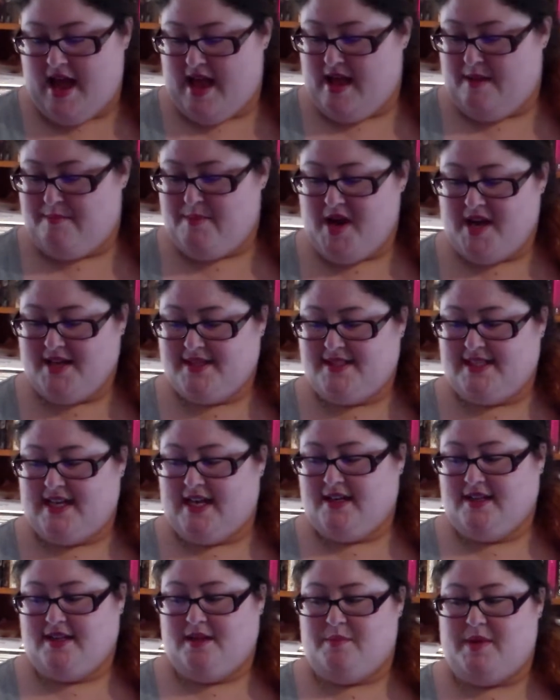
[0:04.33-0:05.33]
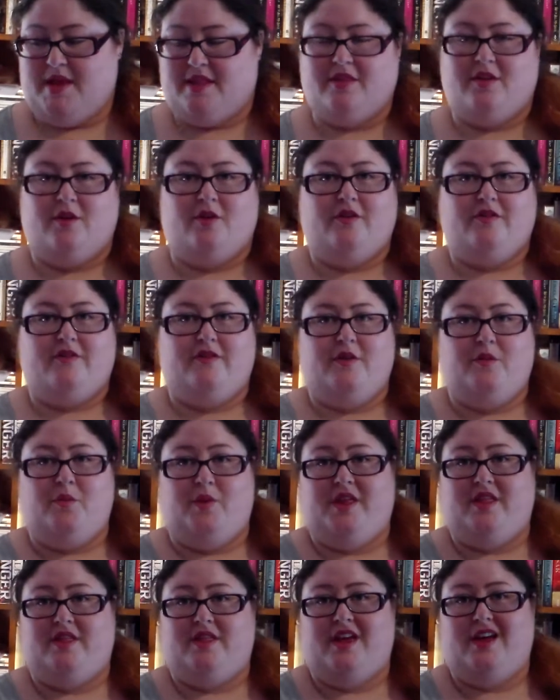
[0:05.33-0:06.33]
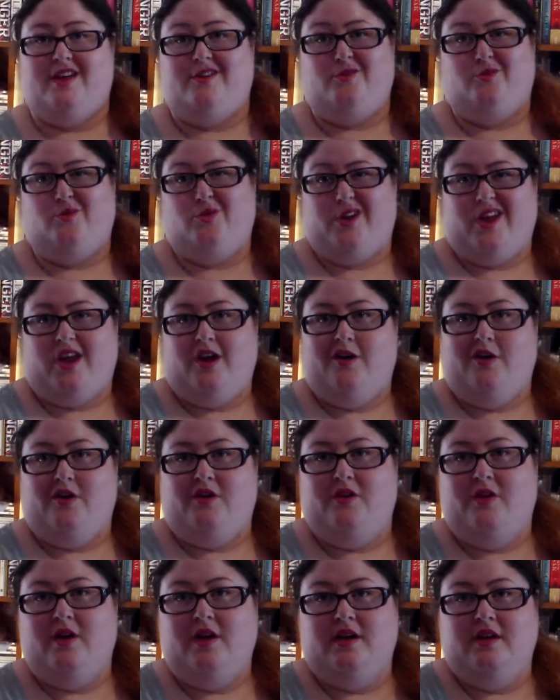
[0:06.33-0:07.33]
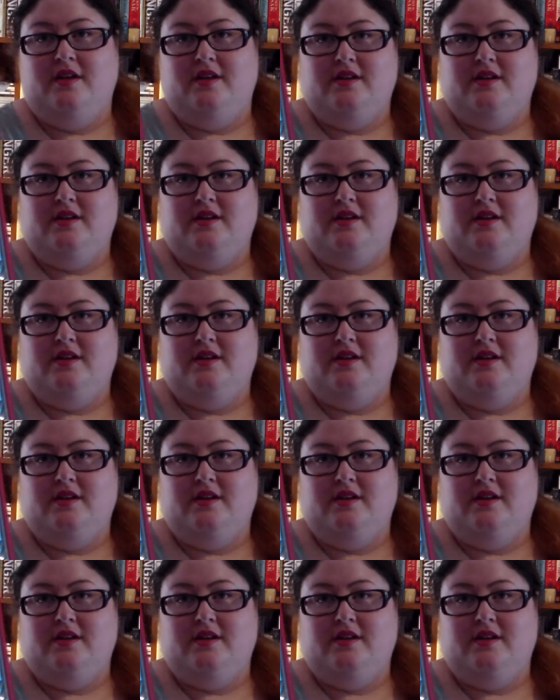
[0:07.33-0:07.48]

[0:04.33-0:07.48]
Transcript: I started the month off with an audio